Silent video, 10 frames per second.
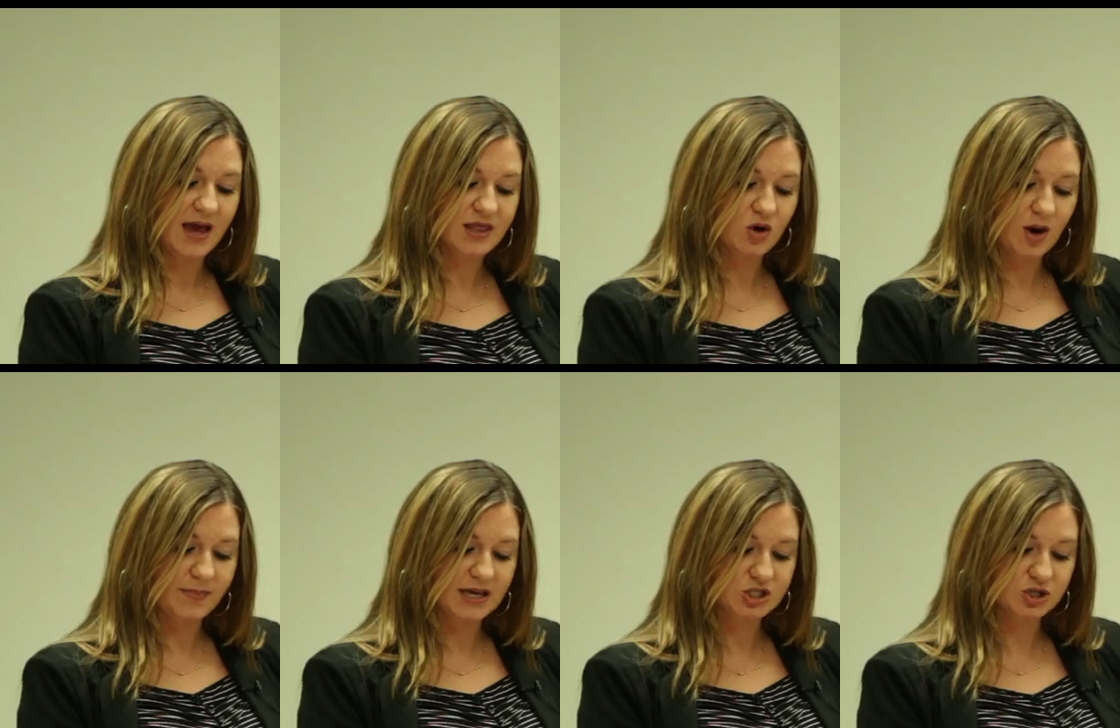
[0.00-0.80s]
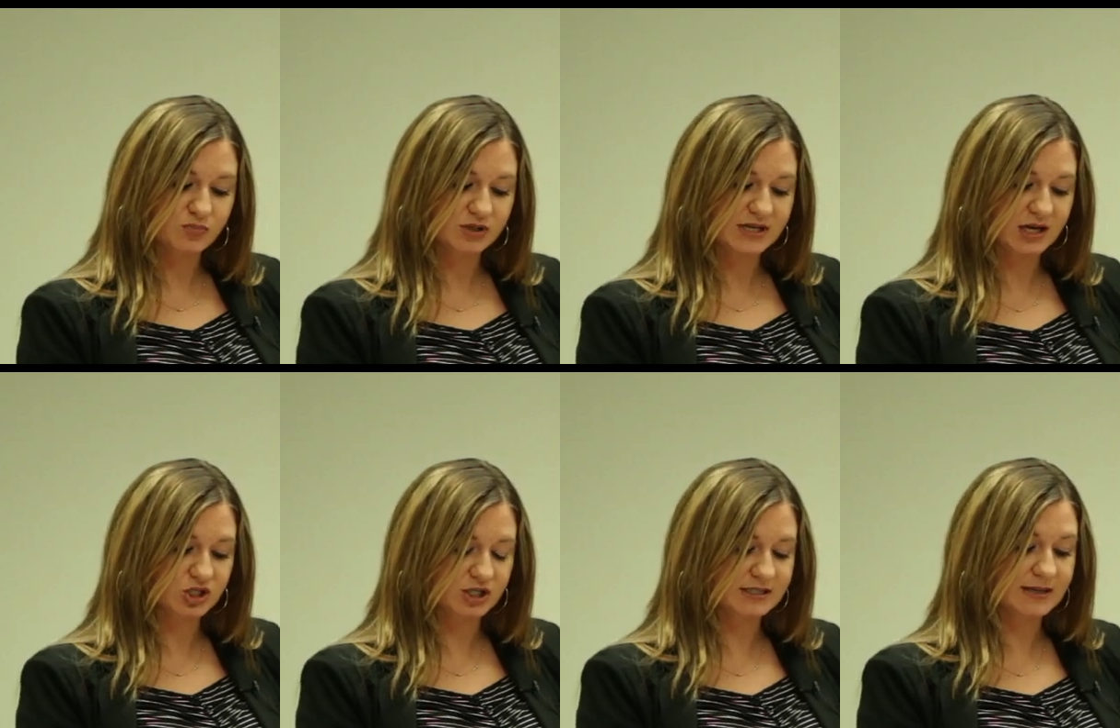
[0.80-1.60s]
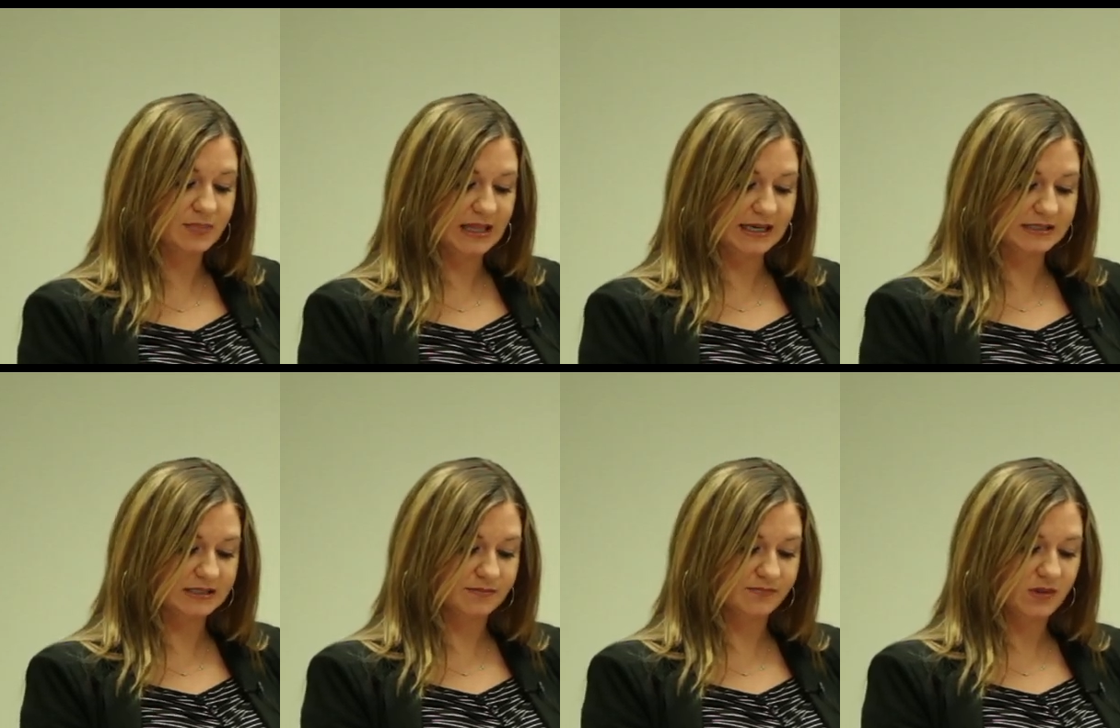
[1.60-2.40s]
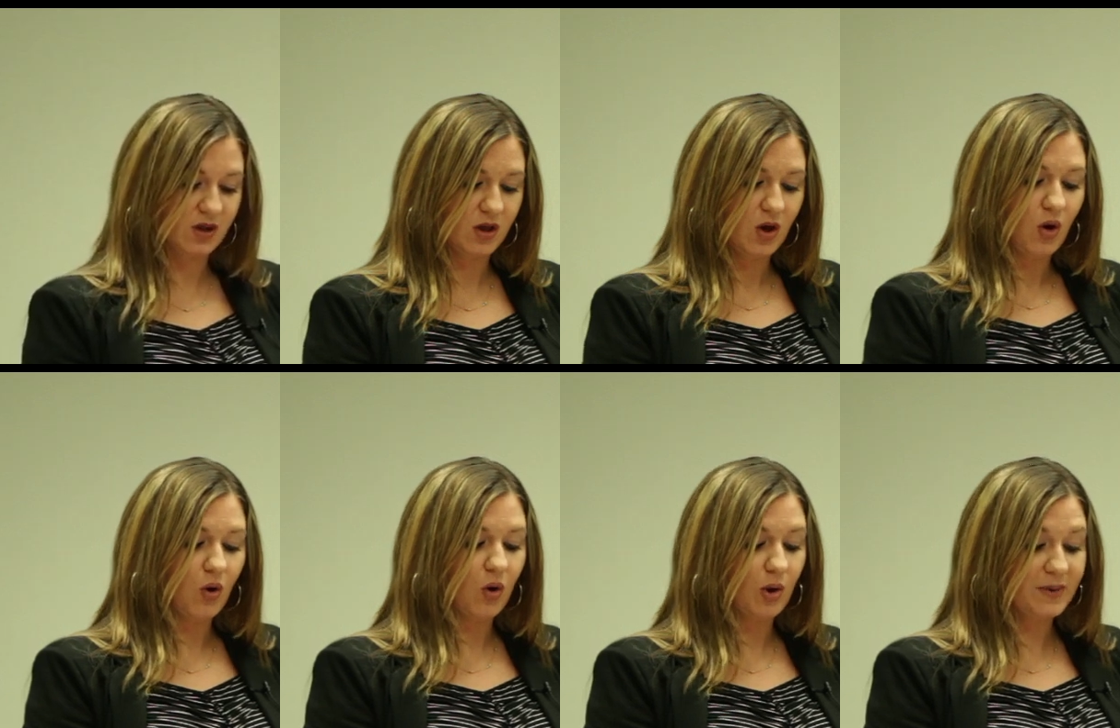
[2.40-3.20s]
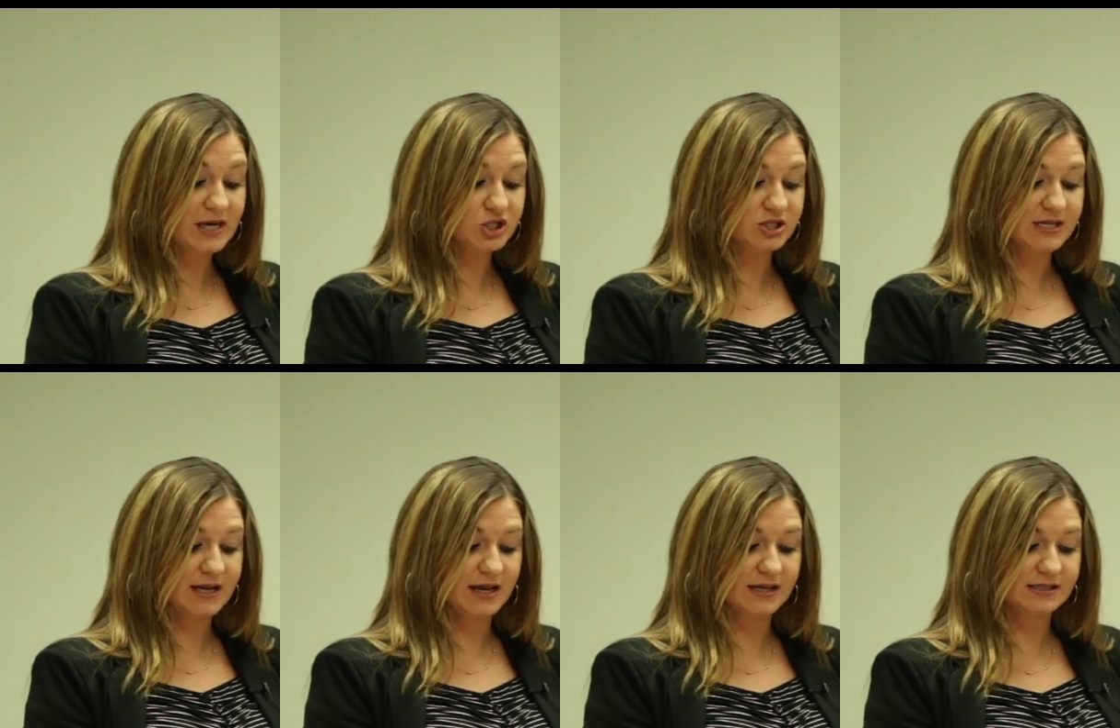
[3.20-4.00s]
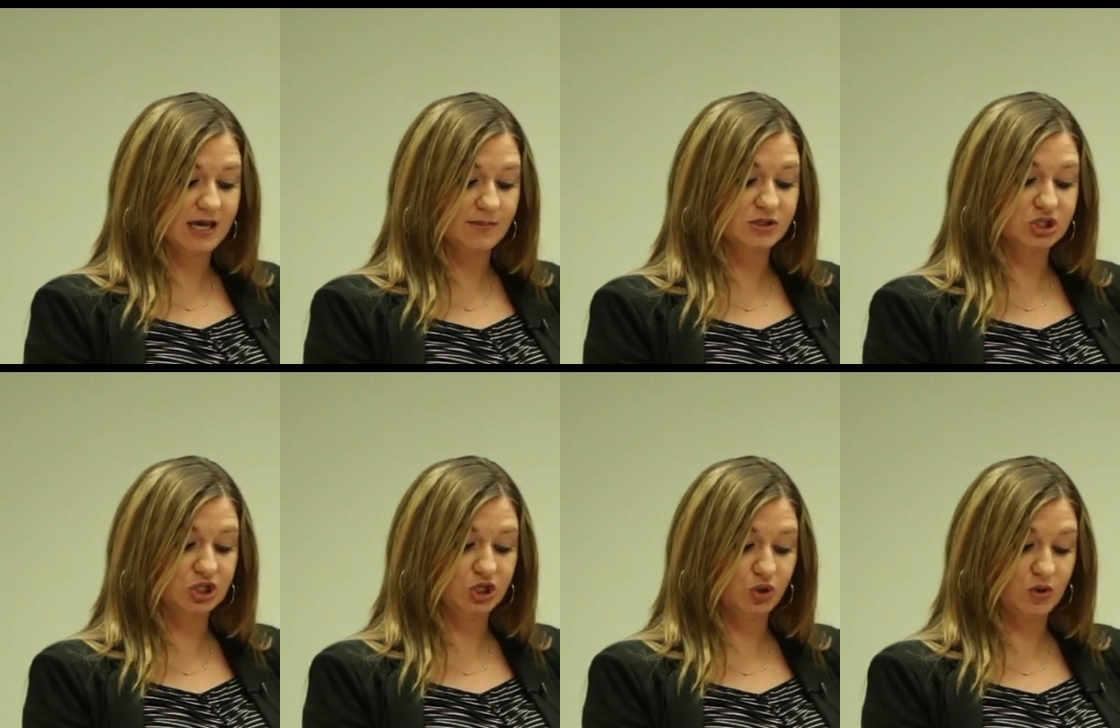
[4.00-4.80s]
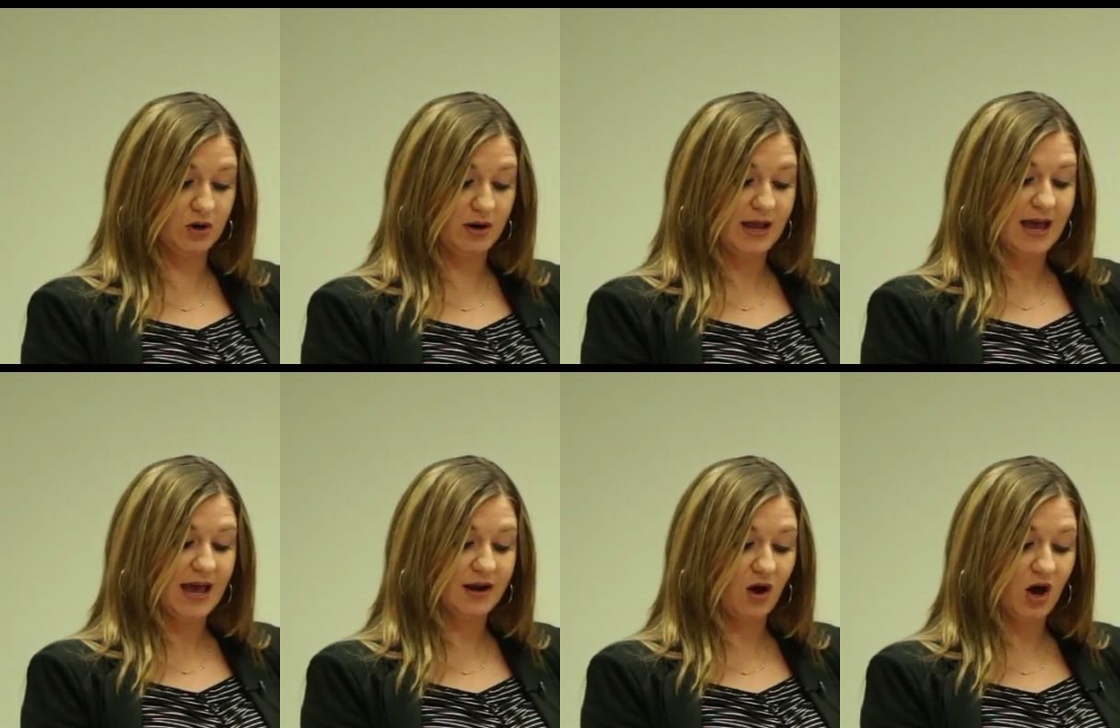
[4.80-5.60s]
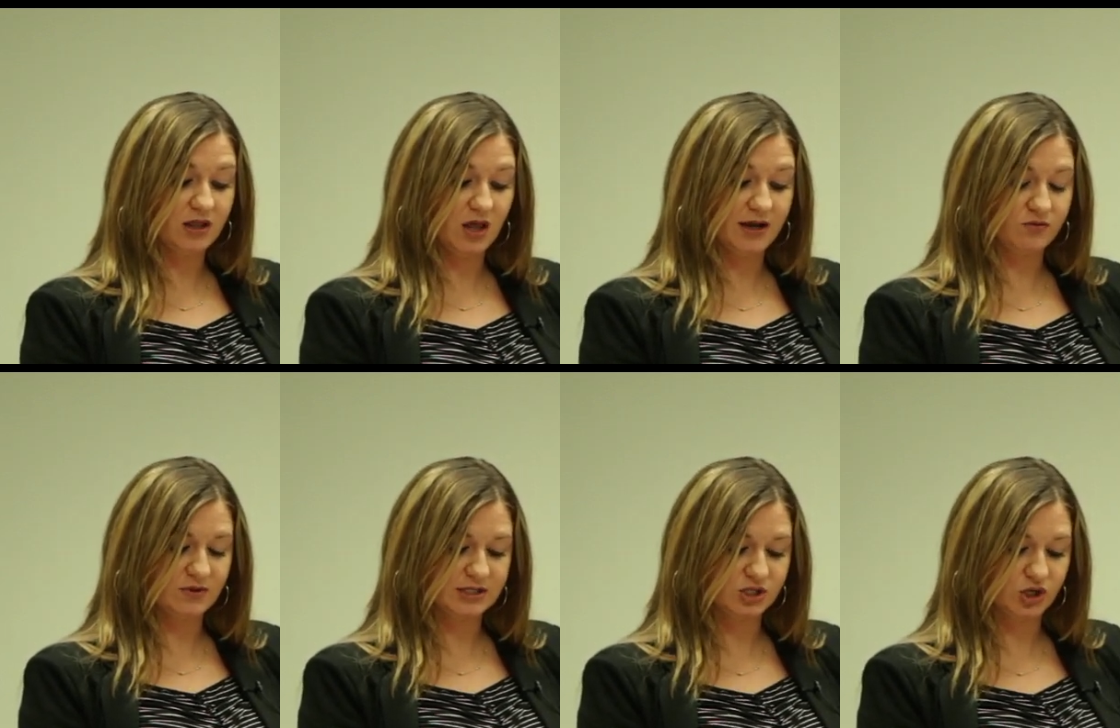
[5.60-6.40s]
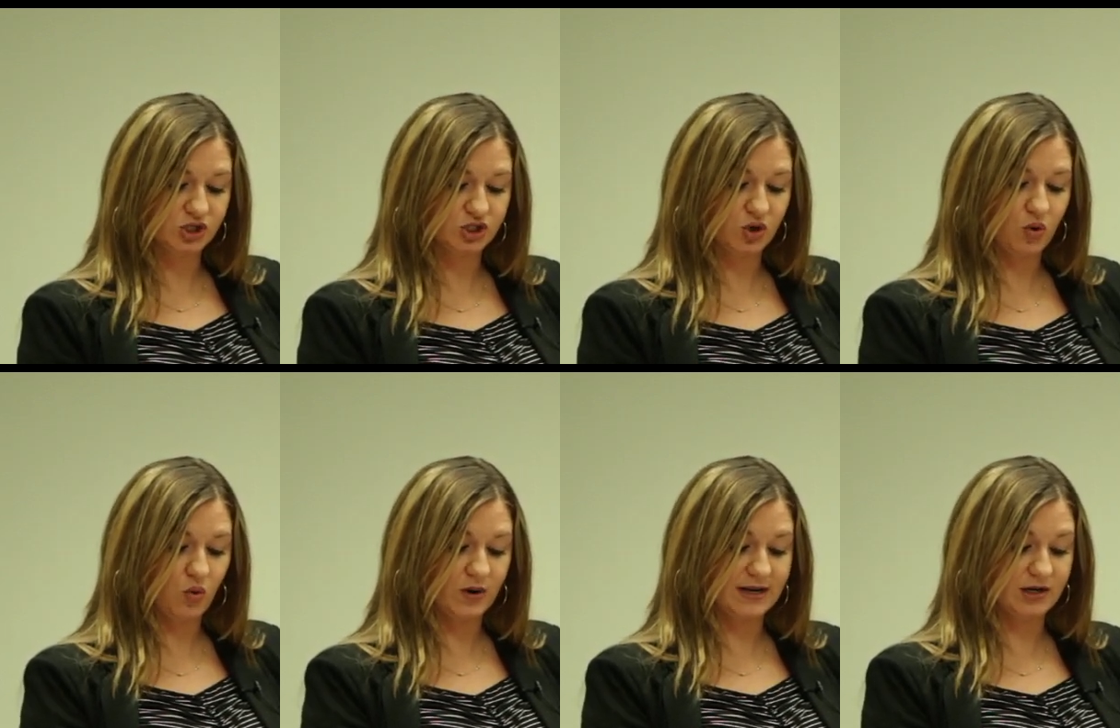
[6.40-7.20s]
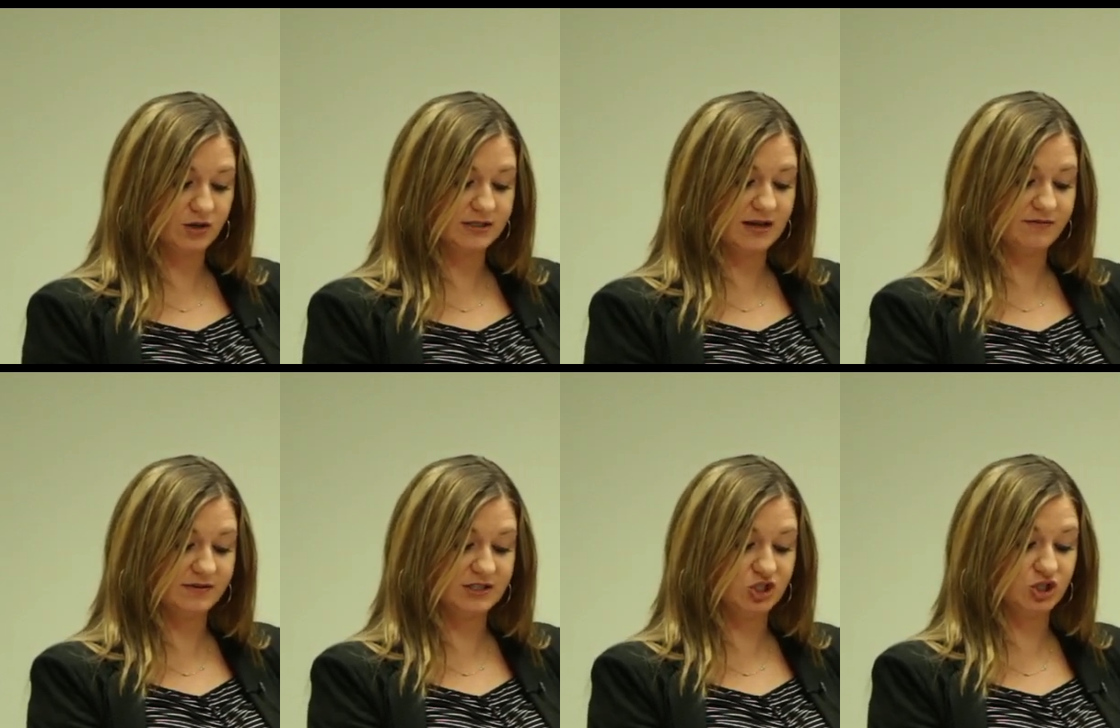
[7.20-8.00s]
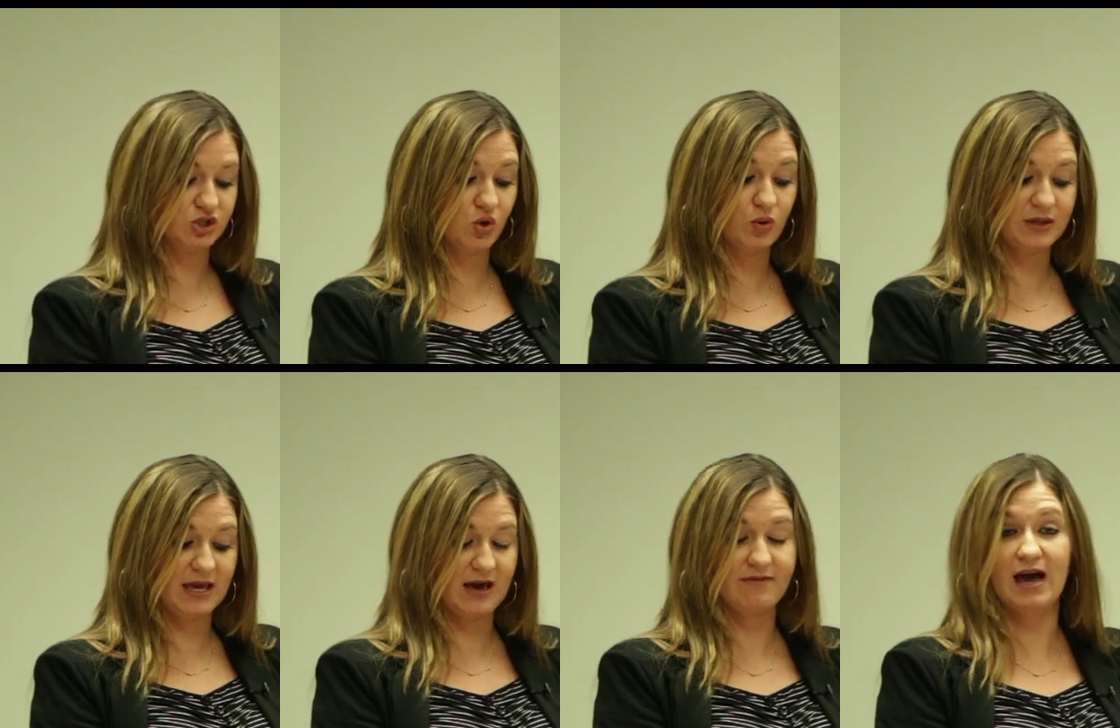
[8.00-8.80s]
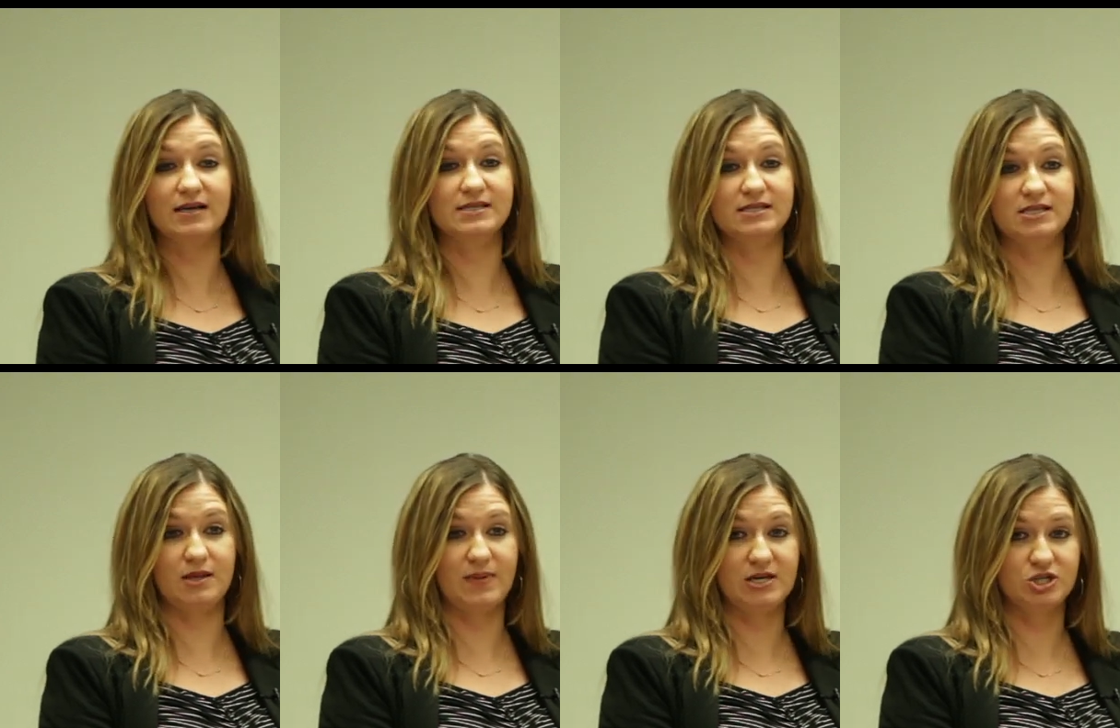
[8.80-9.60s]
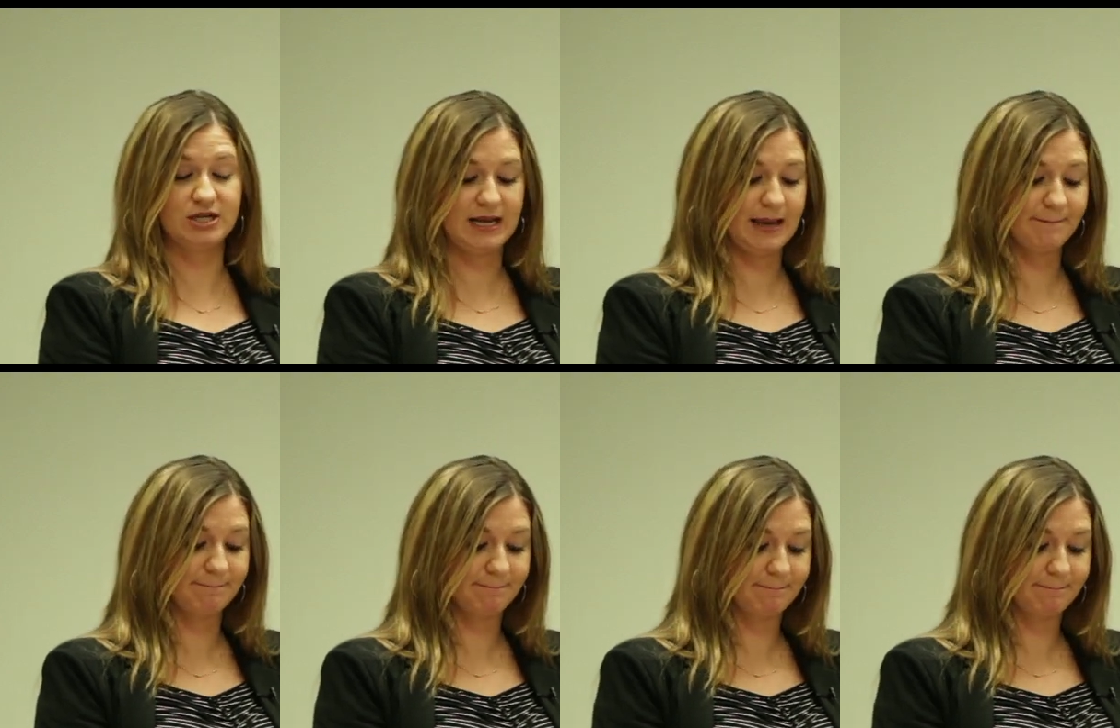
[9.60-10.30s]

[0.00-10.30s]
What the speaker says: and there are patient protections in place. All patient data is kept secure, and online research coordinators and physicians only have access to the patient name.